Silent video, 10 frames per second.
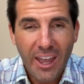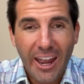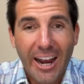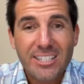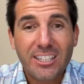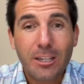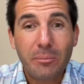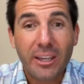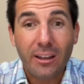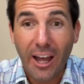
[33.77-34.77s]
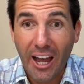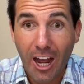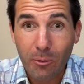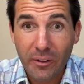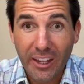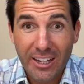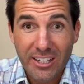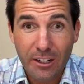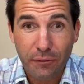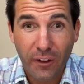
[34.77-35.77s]
asking me, how are they
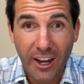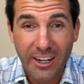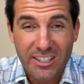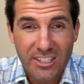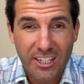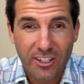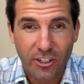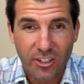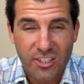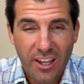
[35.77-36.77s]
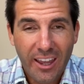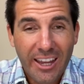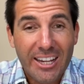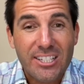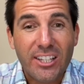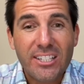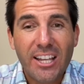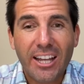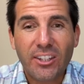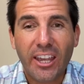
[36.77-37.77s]
identifying seniors? Is this
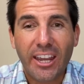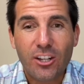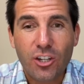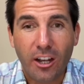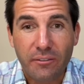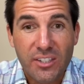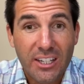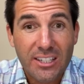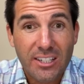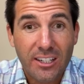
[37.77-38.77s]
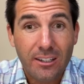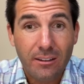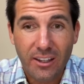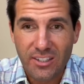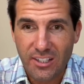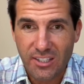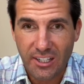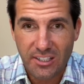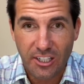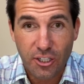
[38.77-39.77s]
at the age of 60? Is it
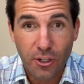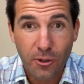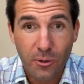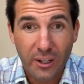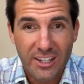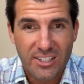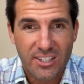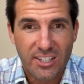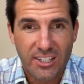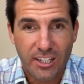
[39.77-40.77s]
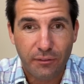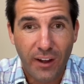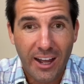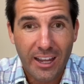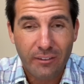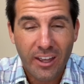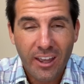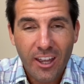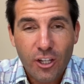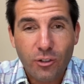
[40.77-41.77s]
62? Is it 65?
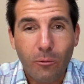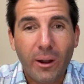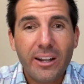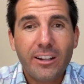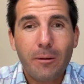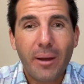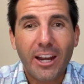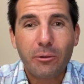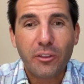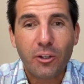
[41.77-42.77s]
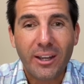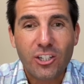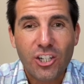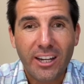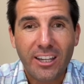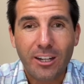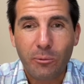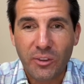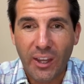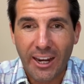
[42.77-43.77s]
So I wanted to come back with you and check in
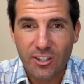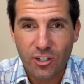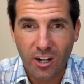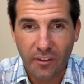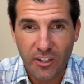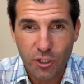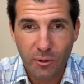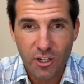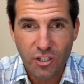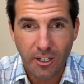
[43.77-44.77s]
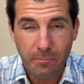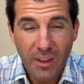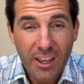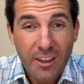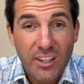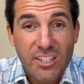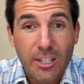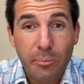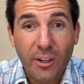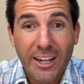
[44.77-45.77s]
with the answer on this question. The
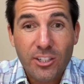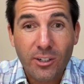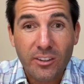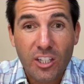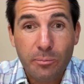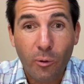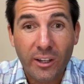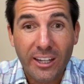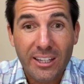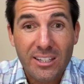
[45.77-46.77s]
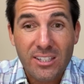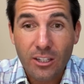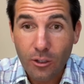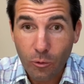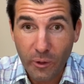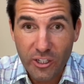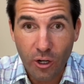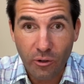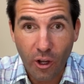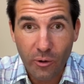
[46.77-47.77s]
simple answer at this point is we
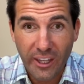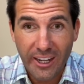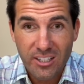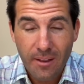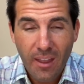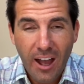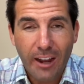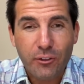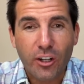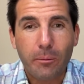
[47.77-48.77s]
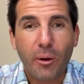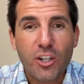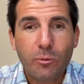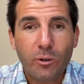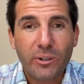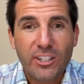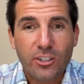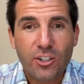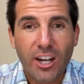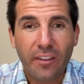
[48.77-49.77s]
don't know yet. I've done a bunch more
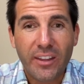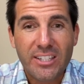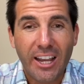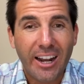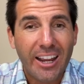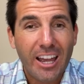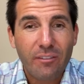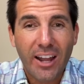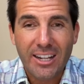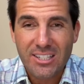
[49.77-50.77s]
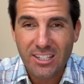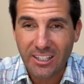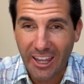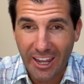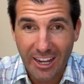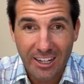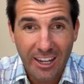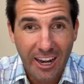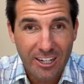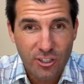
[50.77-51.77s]
research on this and I have not seen any
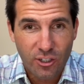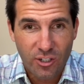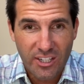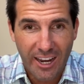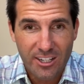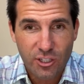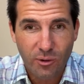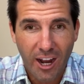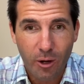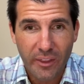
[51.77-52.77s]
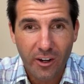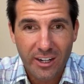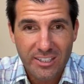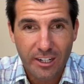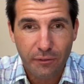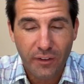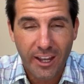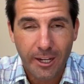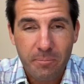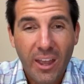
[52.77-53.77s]
answers as to how they are
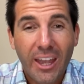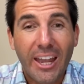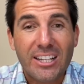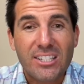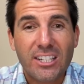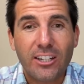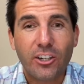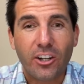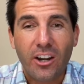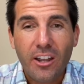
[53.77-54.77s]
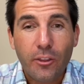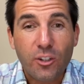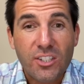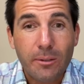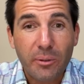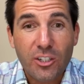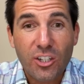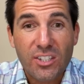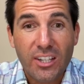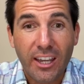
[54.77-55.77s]
identifying a senior. They're simply
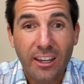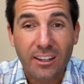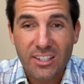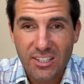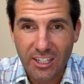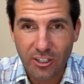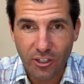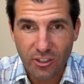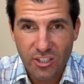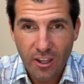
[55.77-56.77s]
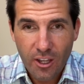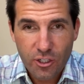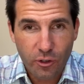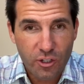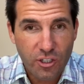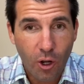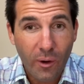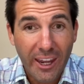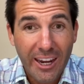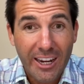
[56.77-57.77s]
just saying seniors. So there's no
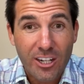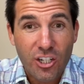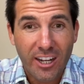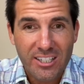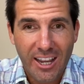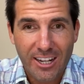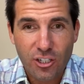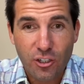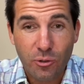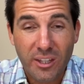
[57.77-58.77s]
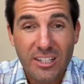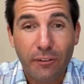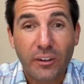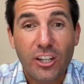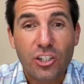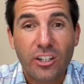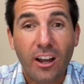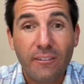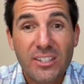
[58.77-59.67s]
age attached to the definition of